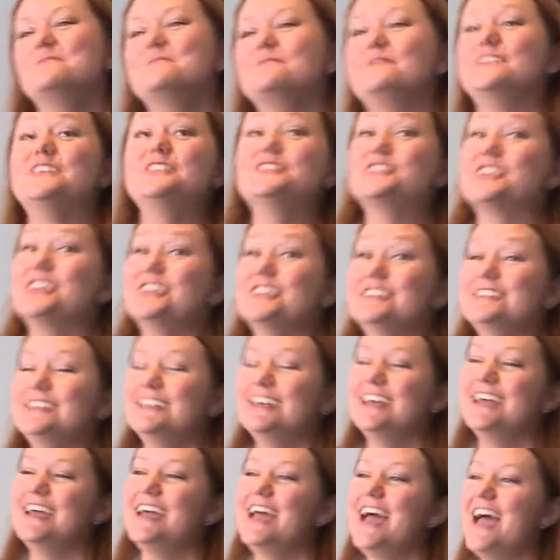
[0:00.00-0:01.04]
vision.
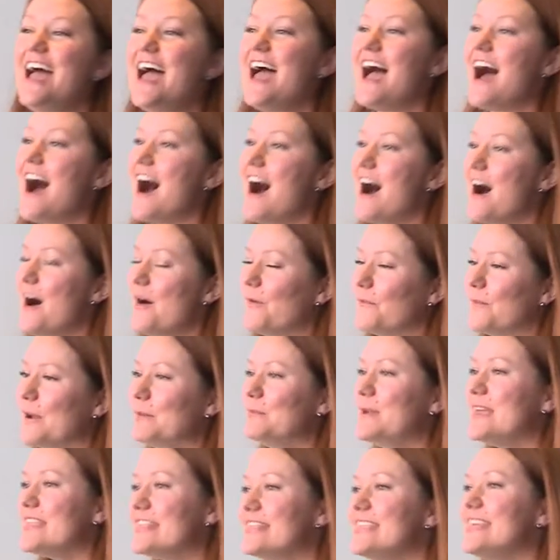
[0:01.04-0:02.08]
When
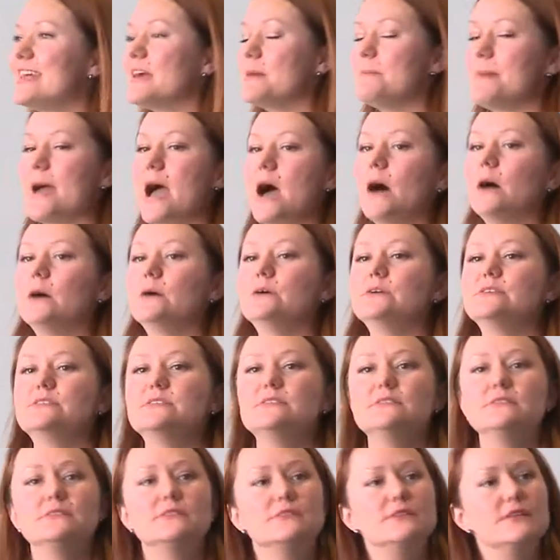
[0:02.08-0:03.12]
we think about
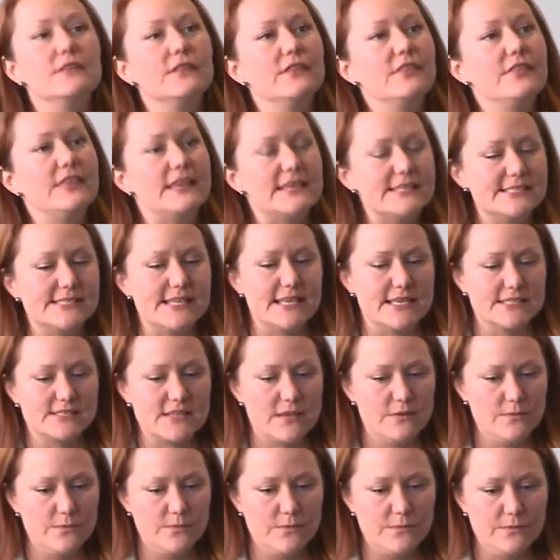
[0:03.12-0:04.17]
these things,
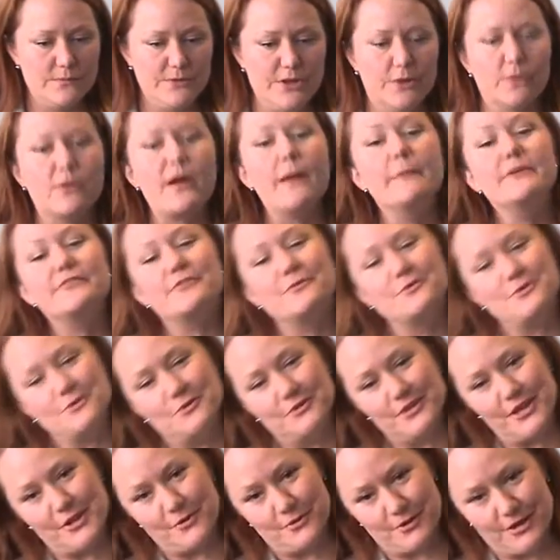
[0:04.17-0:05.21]
you know, coming from
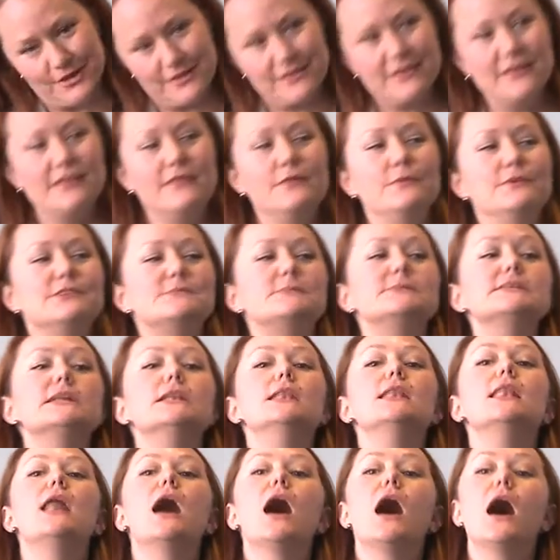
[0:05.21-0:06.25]
Google.org, we spend a
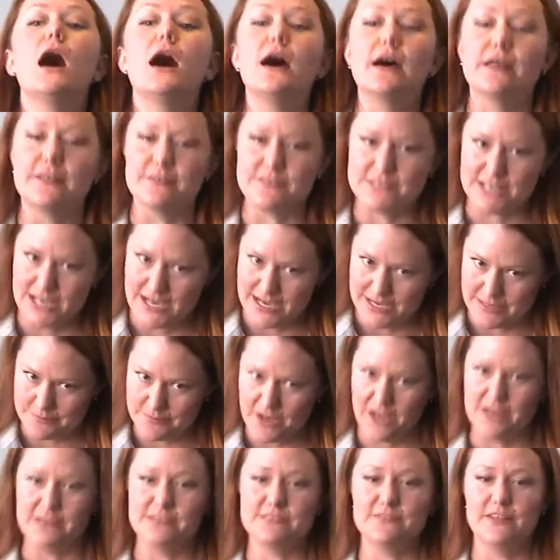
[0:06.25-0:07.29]
lot of time
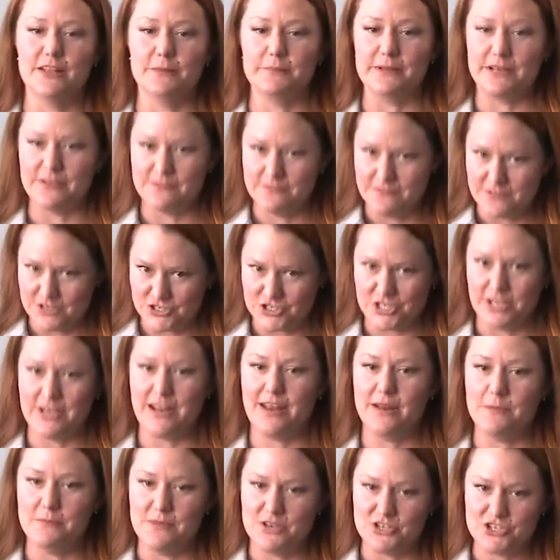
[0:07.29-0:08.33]
on developing a vision
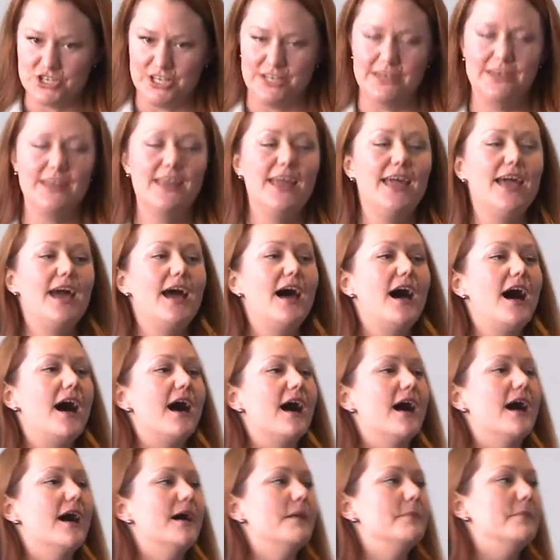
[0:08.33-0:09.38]
and a mission
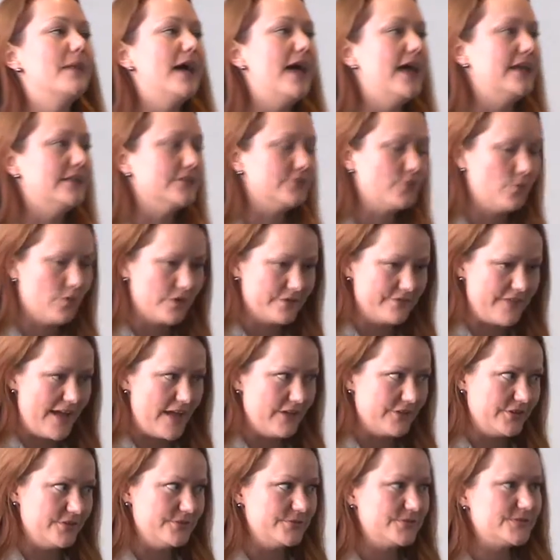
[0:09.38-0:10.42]
and core
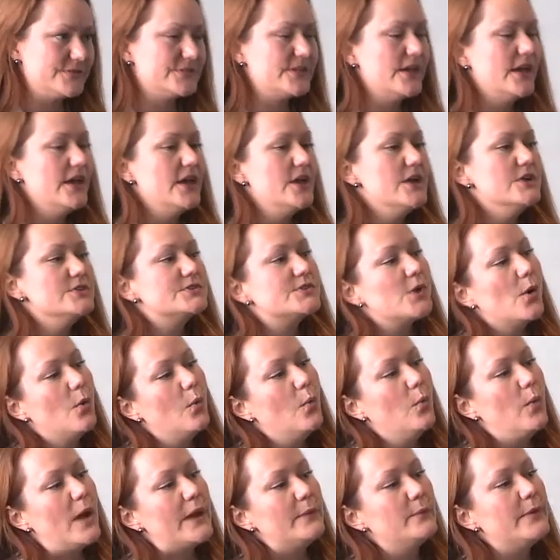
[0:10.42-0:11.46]
values. So
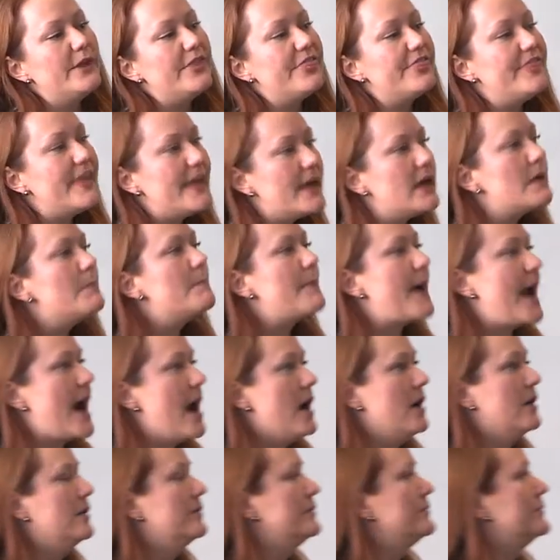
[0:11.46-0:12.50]
when we think
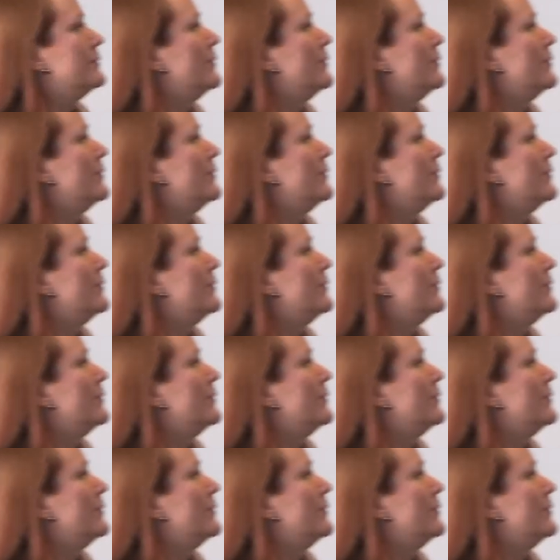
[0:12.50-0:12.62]
about